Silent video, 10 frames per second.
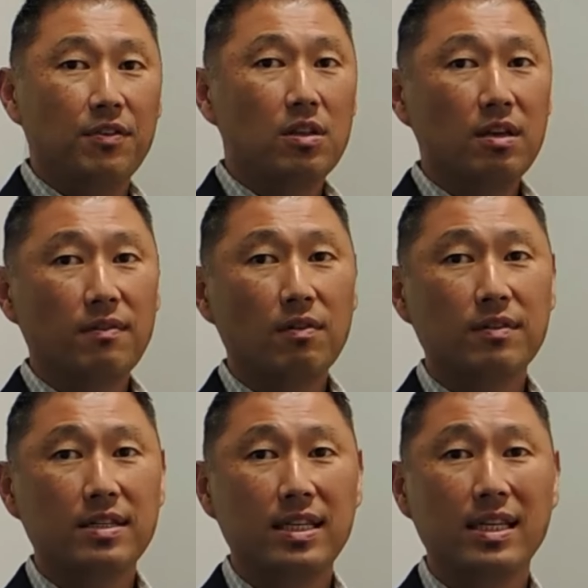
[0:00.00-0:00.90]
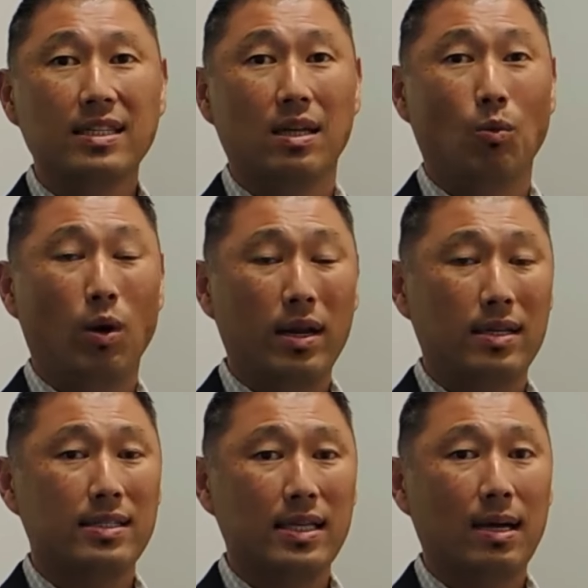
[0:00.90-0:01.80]
If you live overseas and
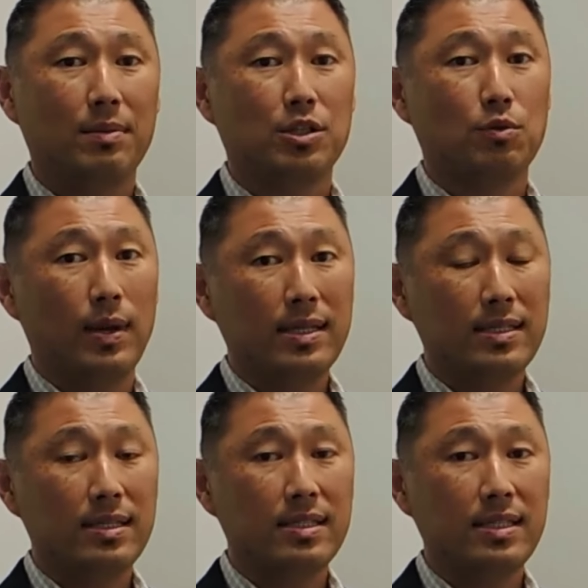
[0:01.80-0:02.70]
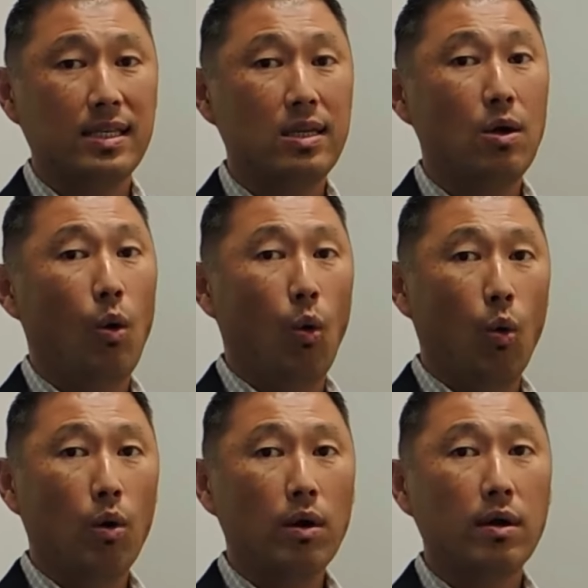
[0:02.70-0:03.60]
want to establish residency,
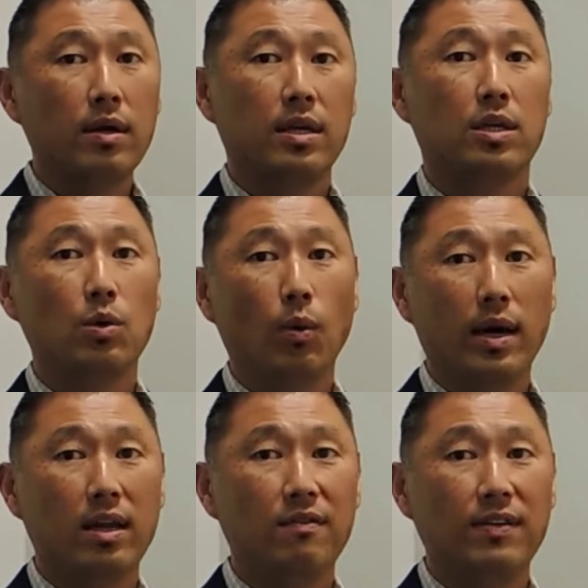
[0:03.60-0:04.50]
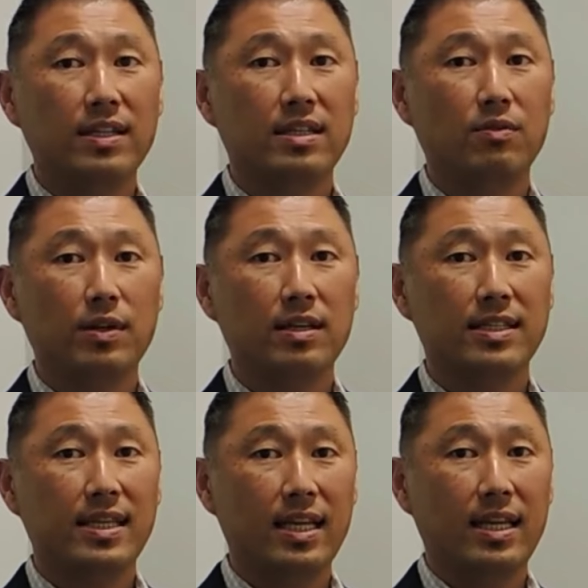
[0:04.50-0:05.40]
or you want to invest in real
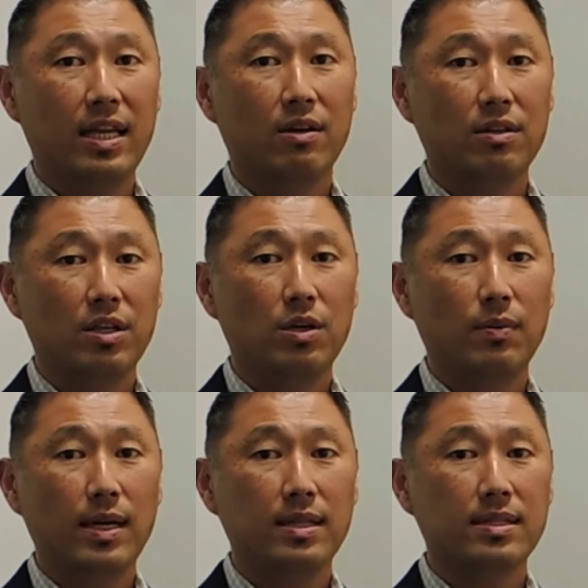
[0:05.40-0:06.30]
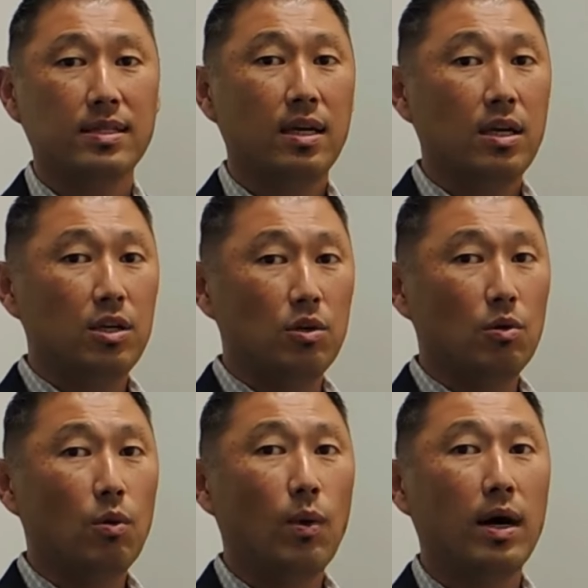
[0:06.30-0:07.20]
estate here in the US,
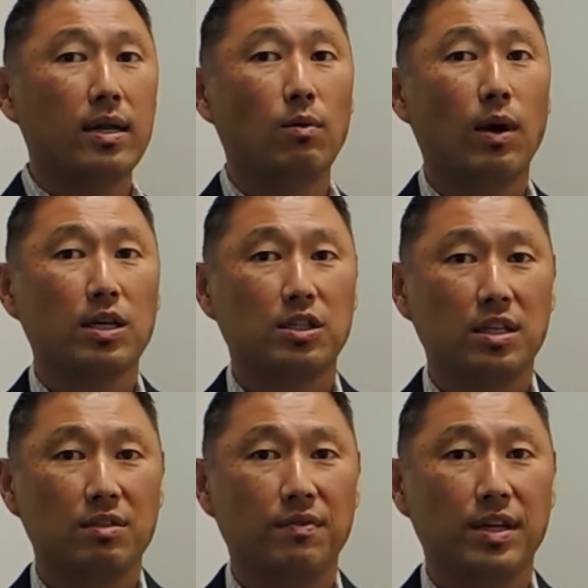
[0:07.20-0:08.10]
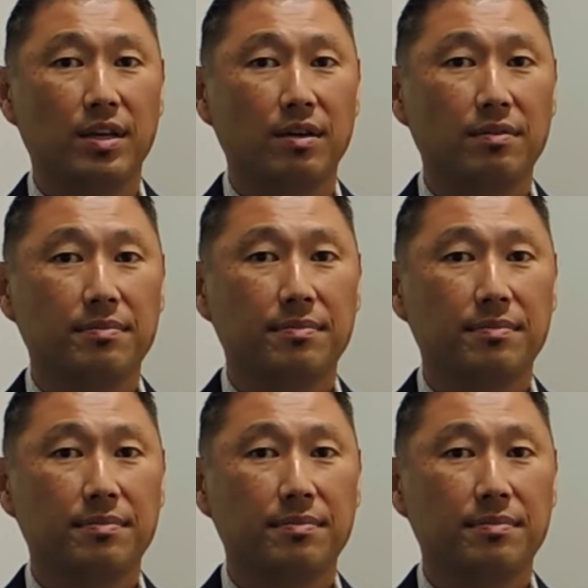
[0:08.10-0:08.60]
you'll want to watch this video.